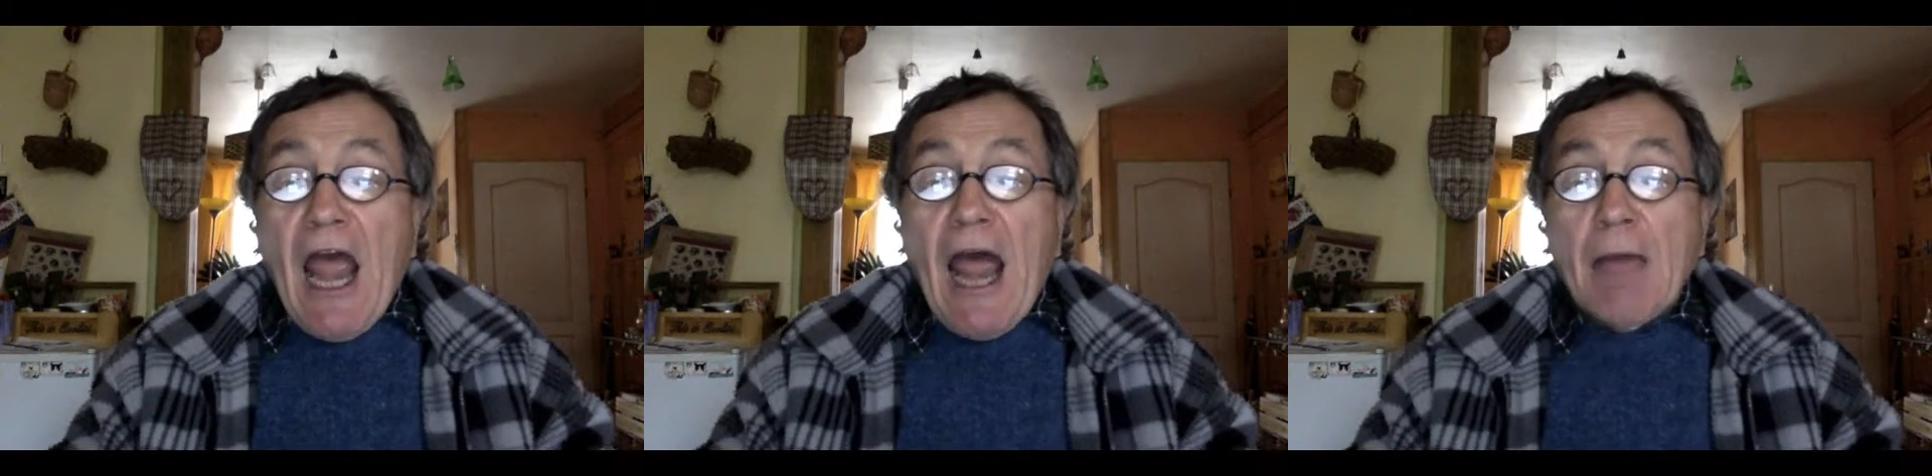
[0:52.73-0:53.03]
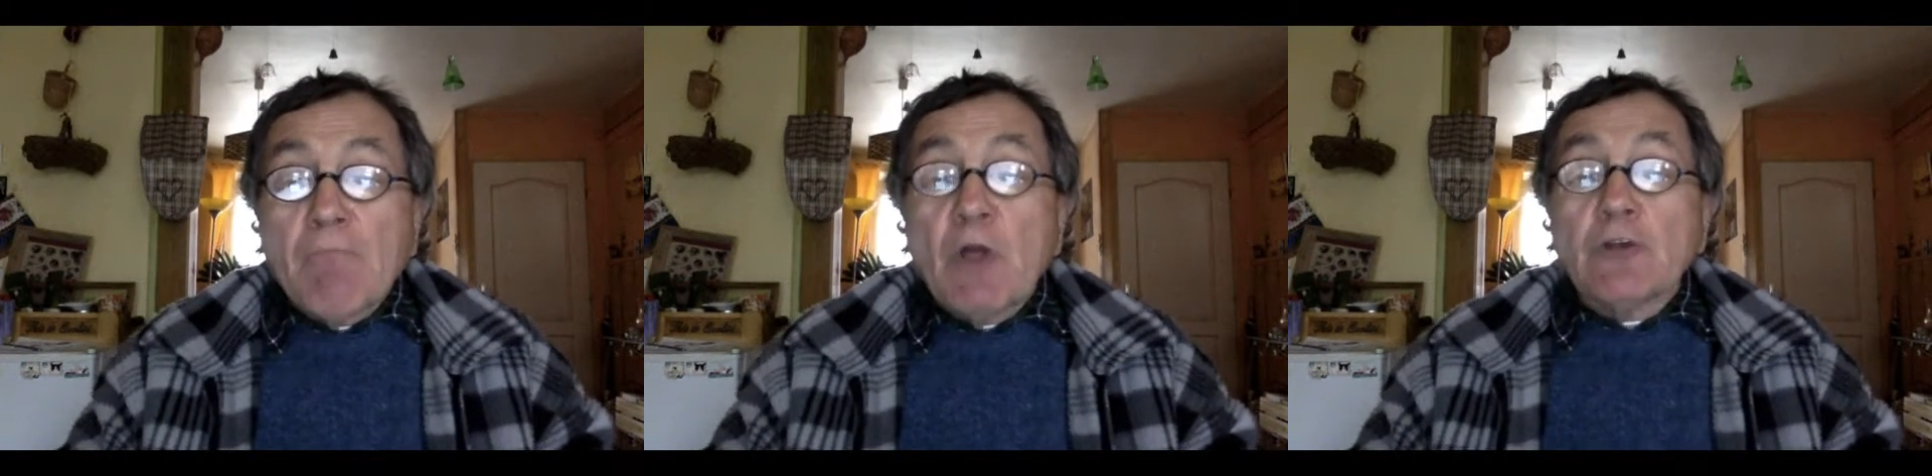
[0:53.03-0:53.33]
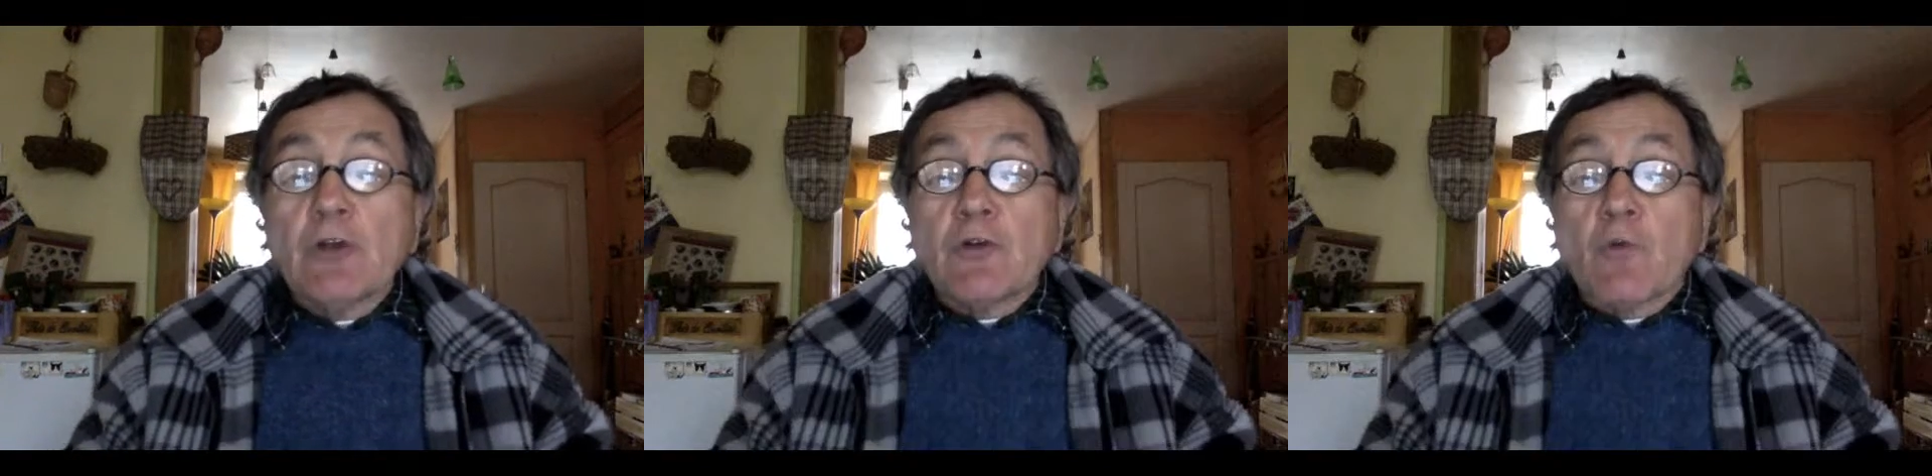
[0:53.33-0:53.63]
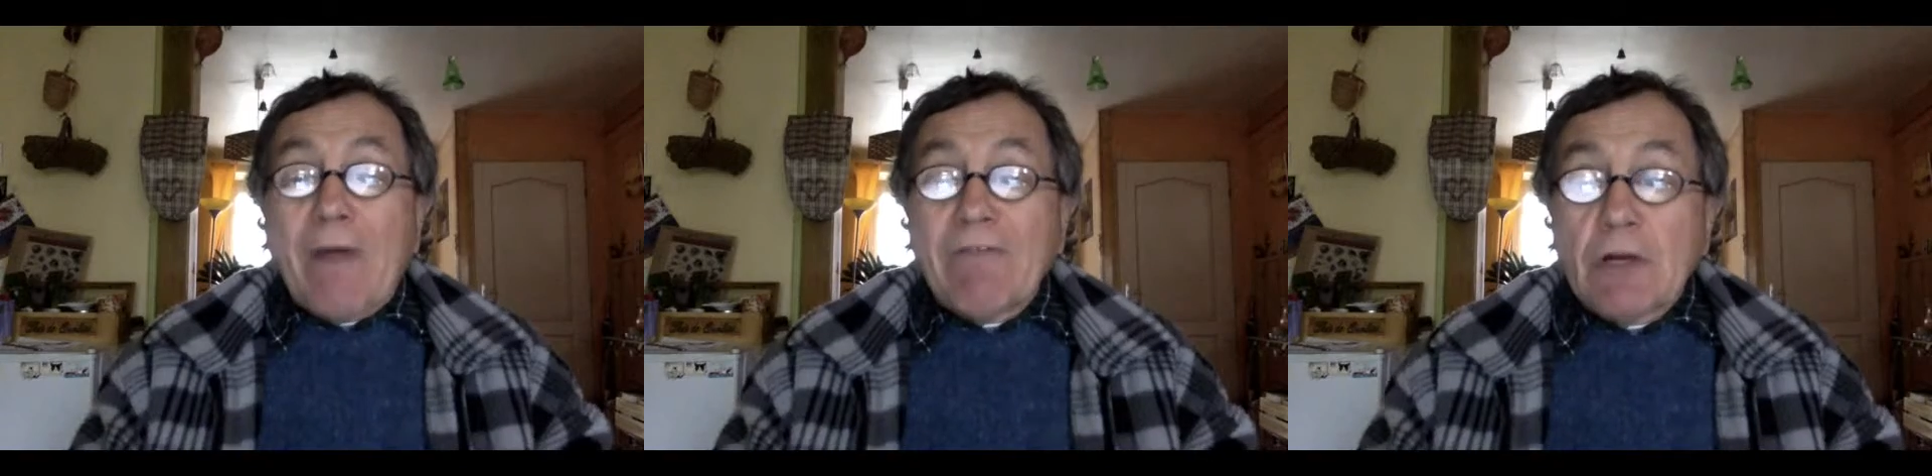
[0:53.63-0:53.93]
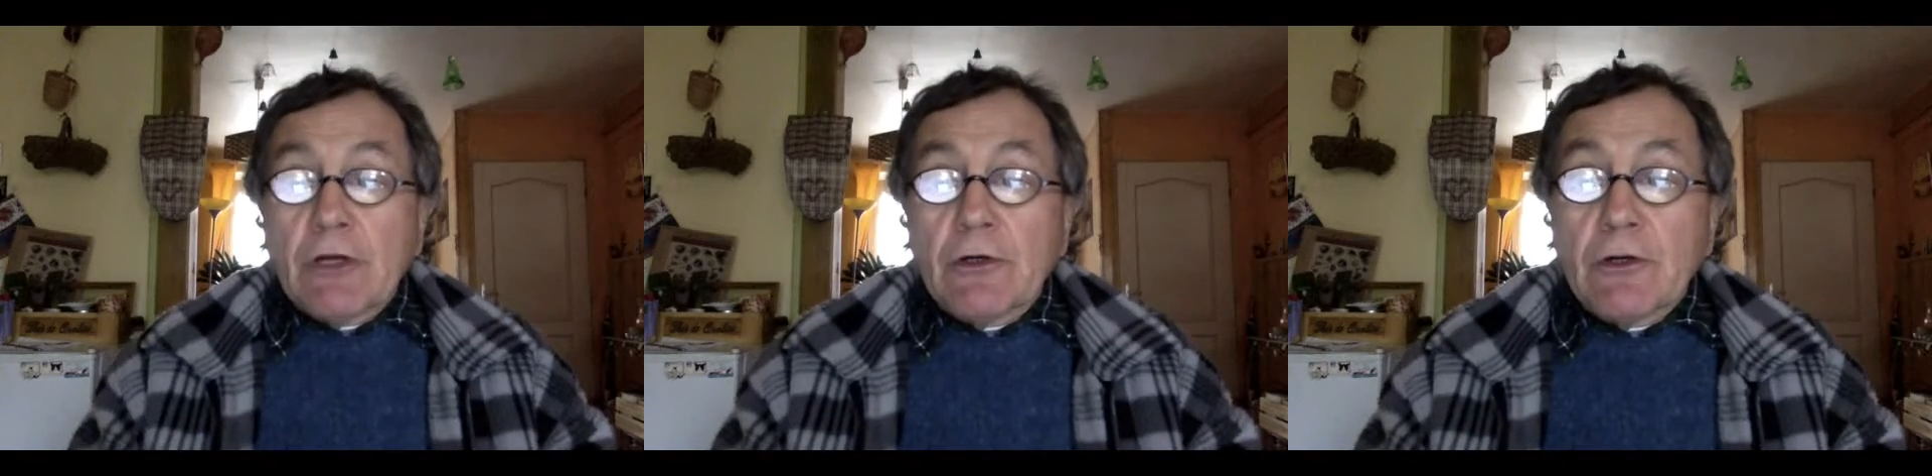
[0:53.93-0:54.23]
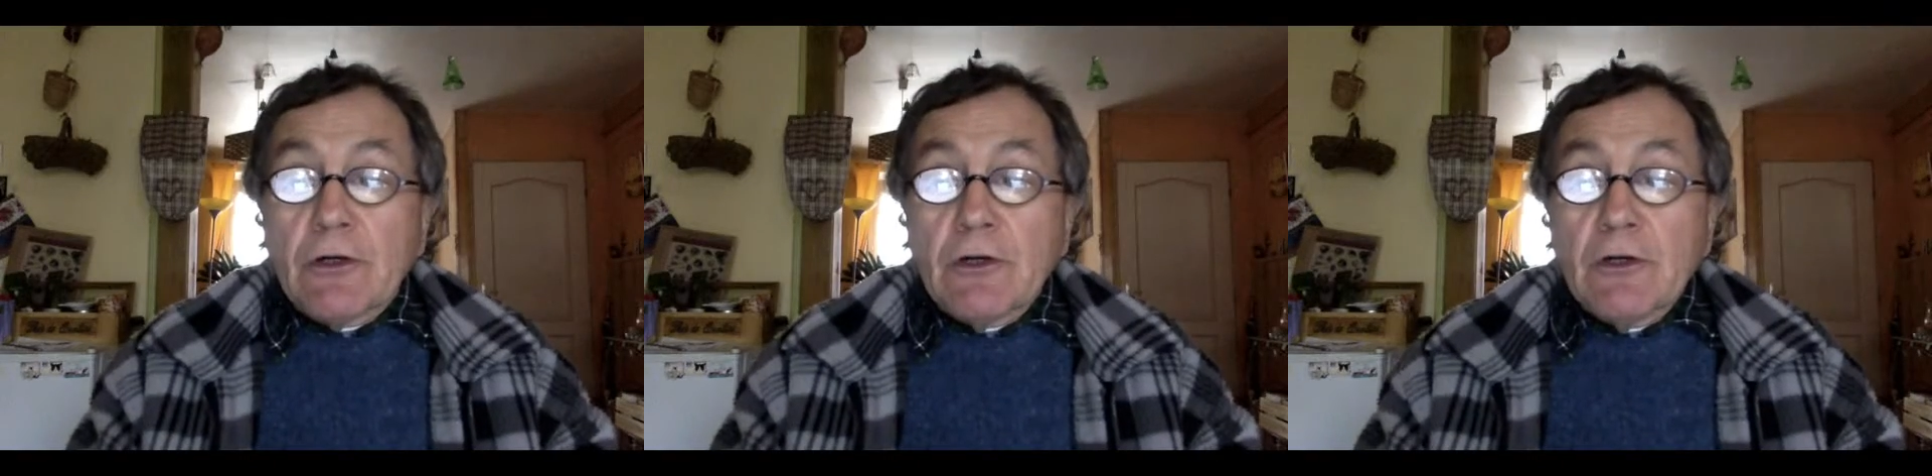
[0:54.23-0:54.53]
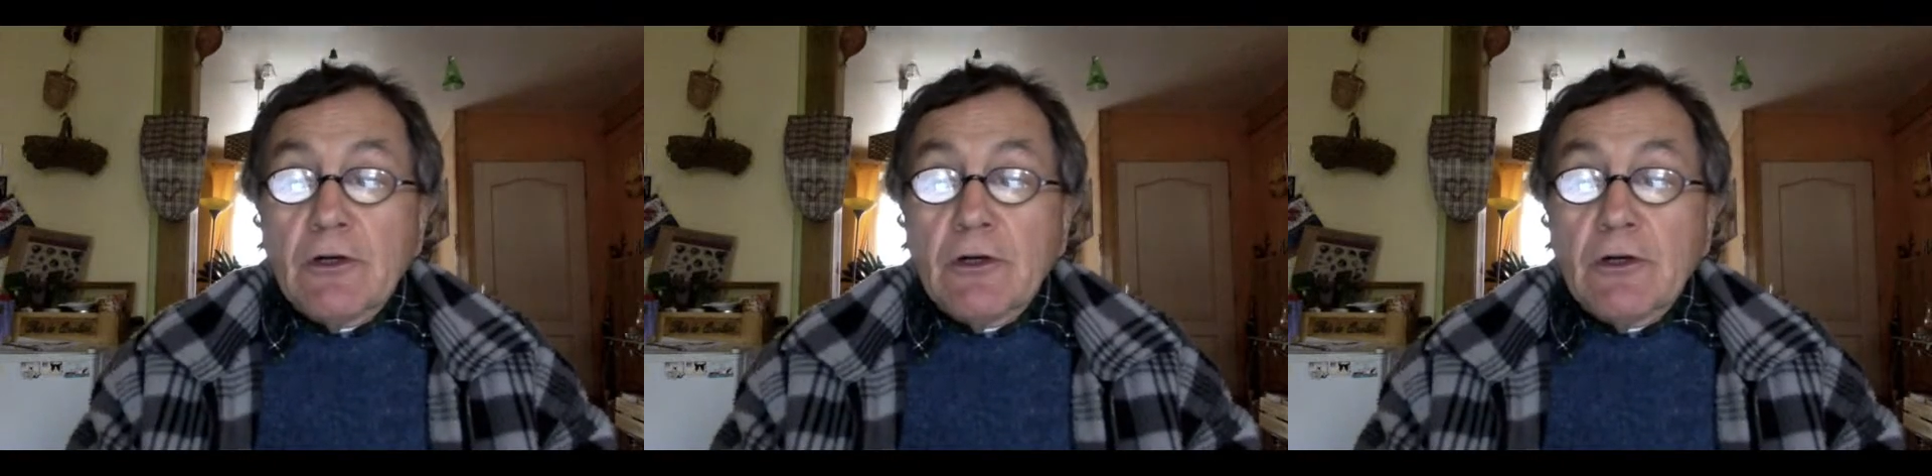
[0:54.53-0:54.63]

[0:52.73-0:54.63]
I'm not a traveler.